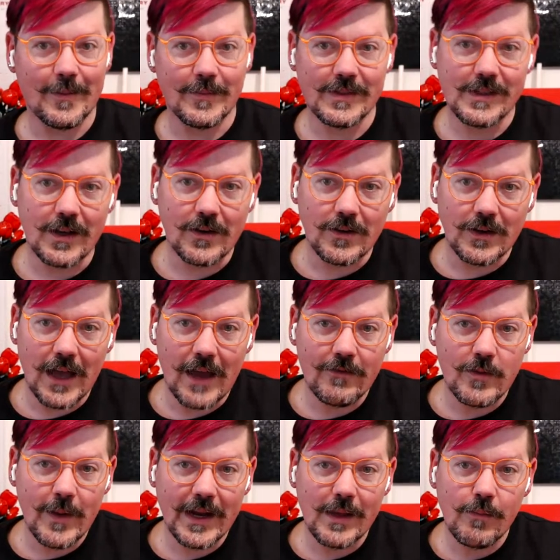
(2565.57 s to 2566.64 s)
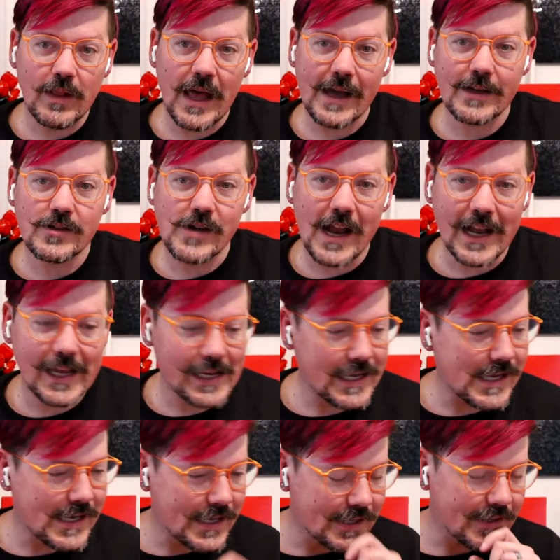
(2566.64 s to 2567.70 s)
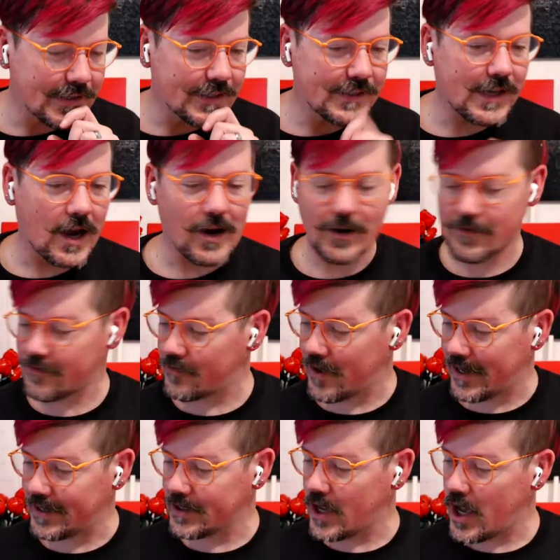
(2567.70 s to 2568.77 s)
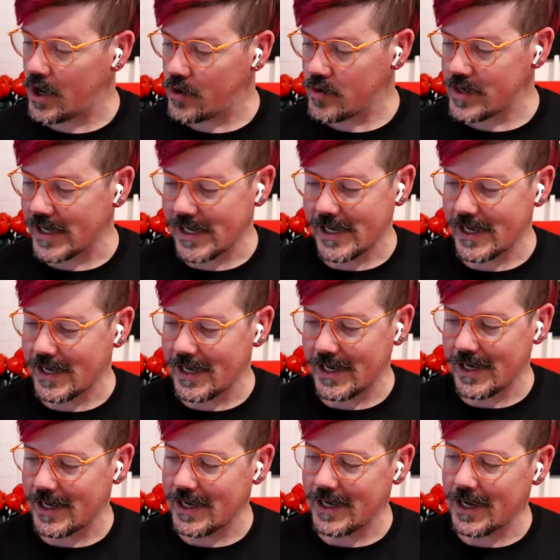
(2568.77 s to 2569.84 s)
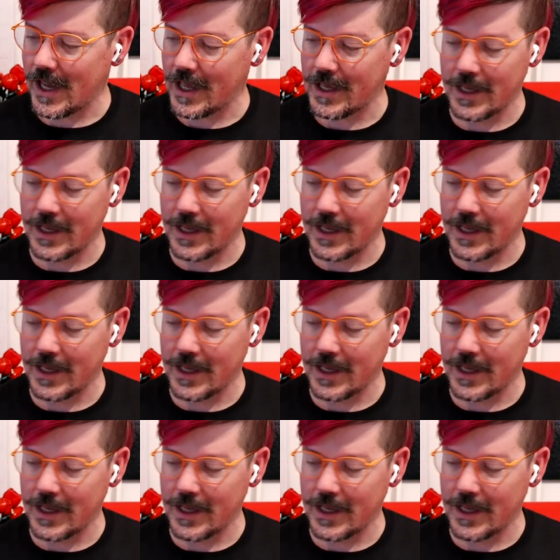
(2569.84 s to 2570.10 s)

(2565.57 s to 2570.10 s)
So everybody, Black Dragon is our friend Cody